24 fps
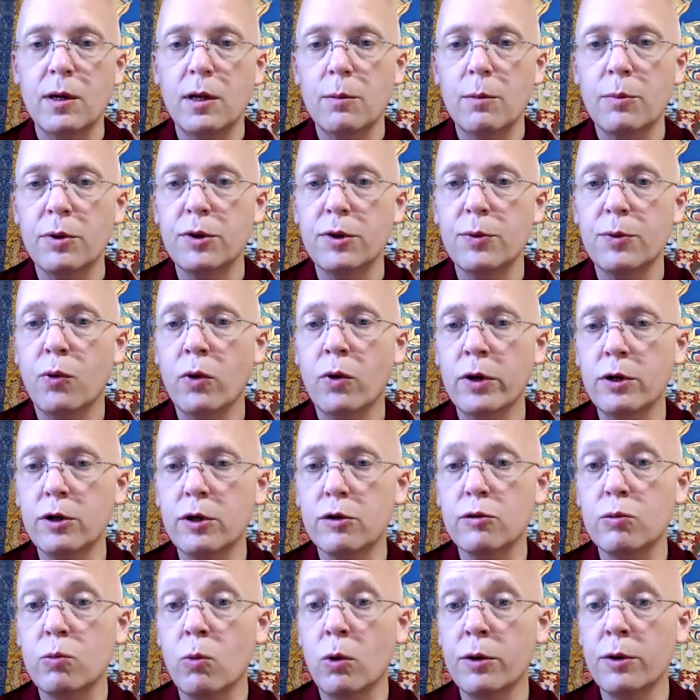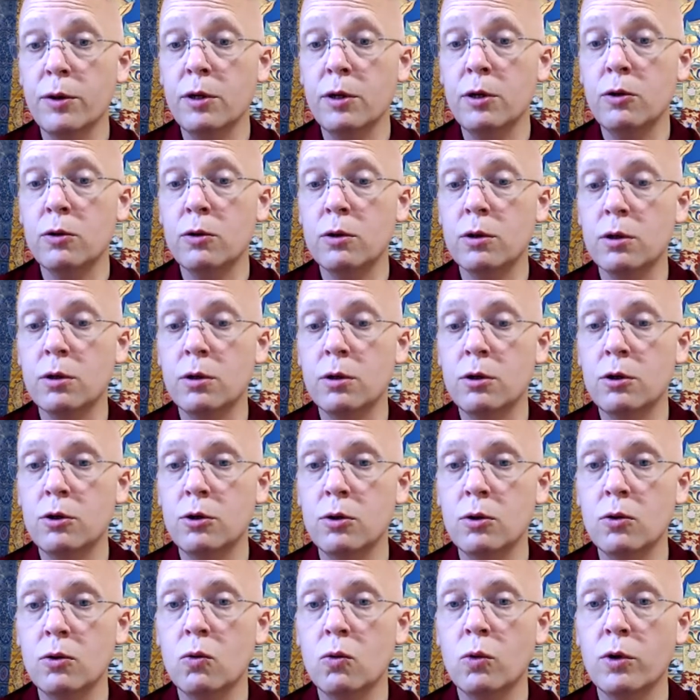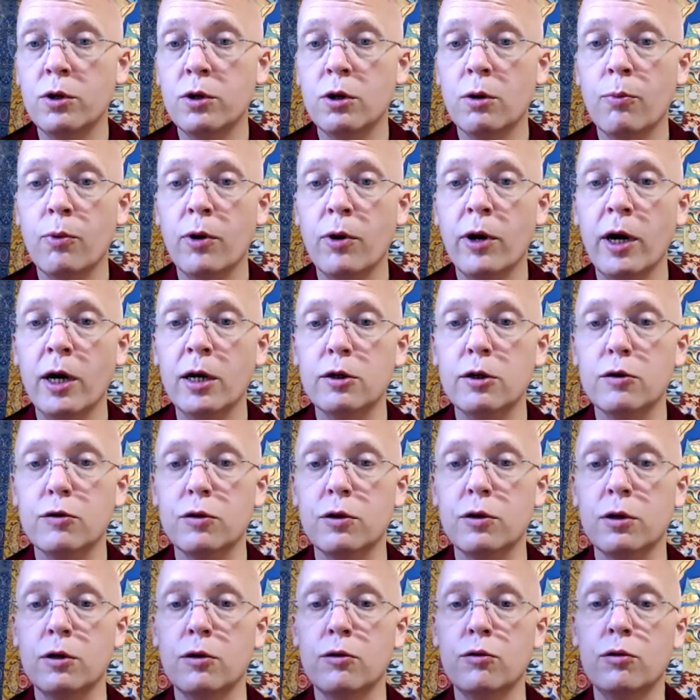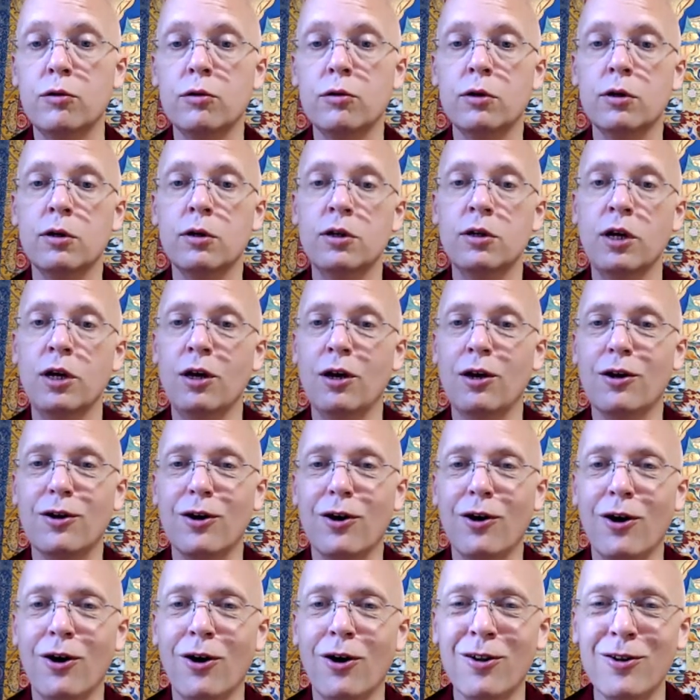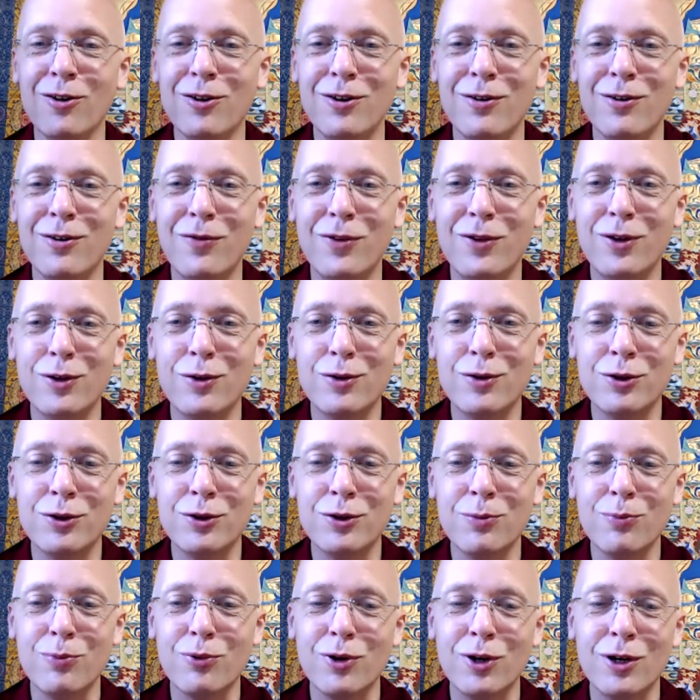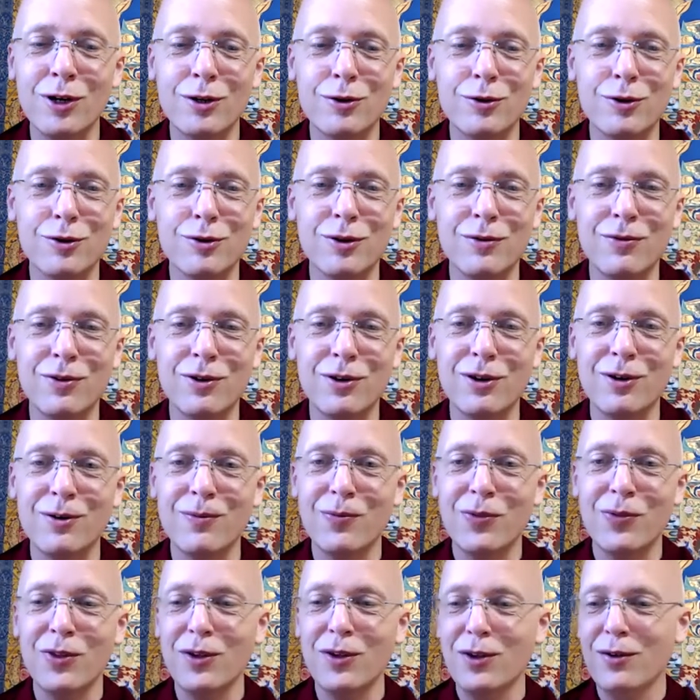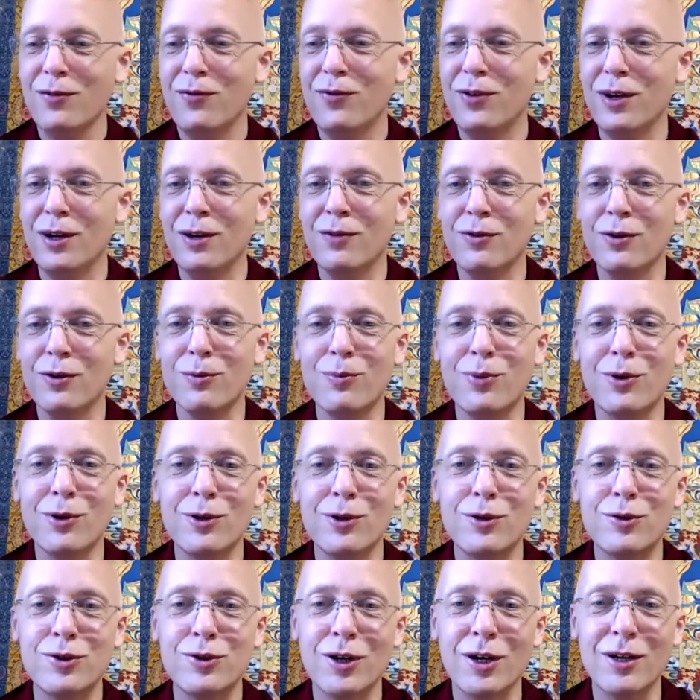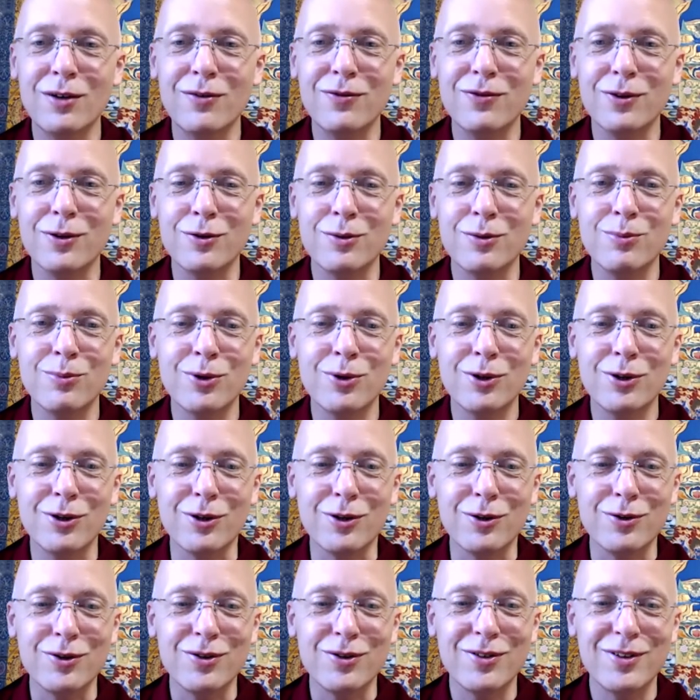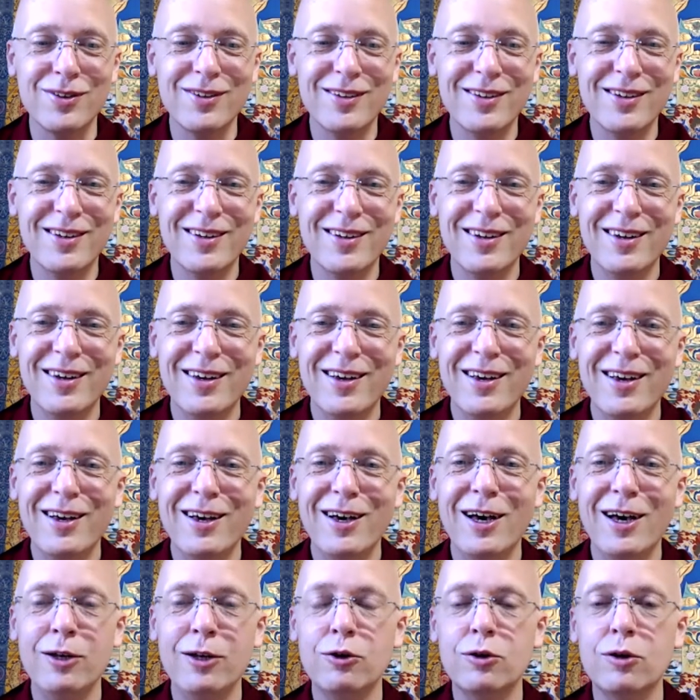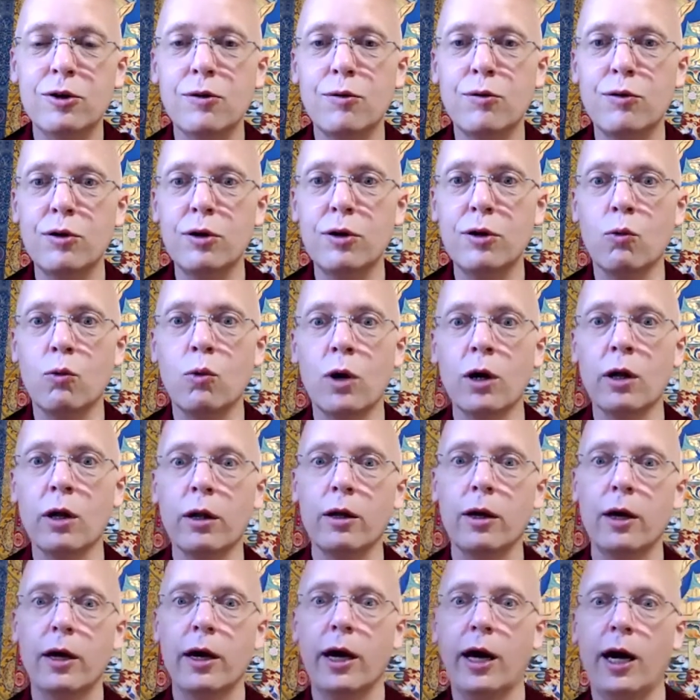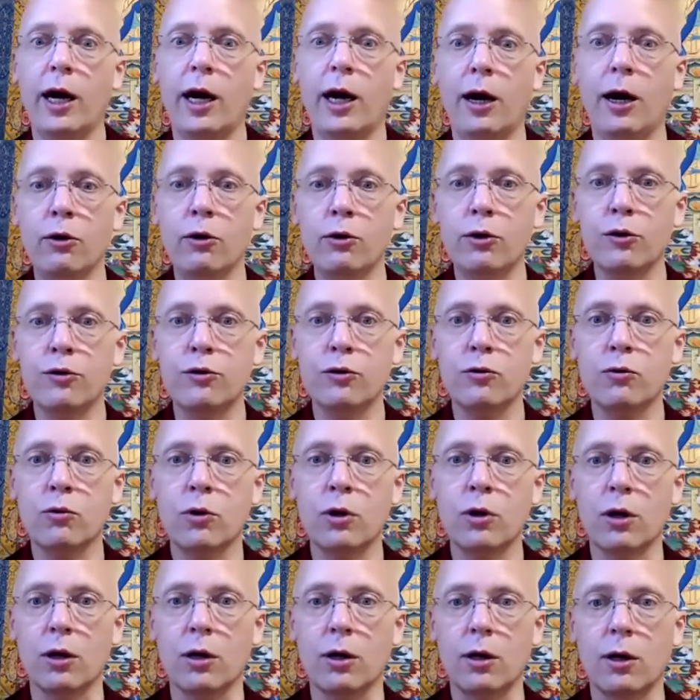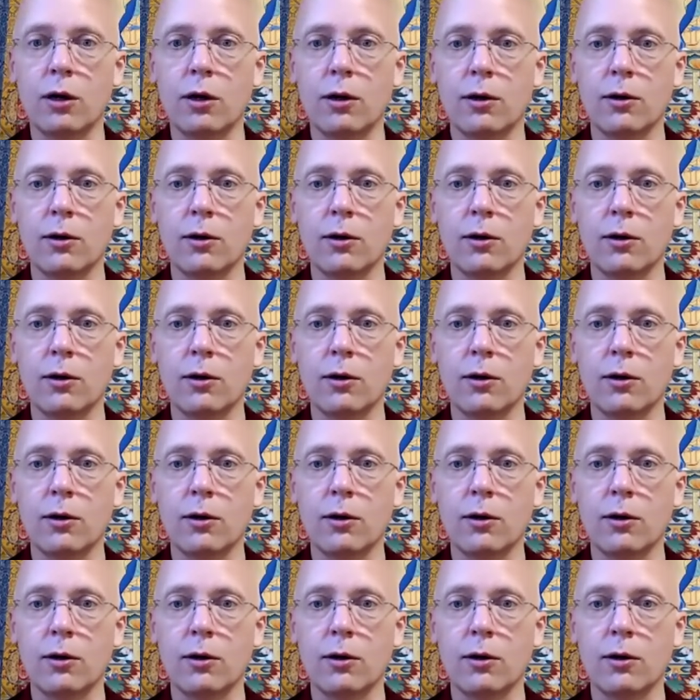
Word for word: But the point is, one thing you can do when you're practicing is you can take all of these little praises of your favorite bodhisattvas and Buddhas, and you can see, well, how does it work?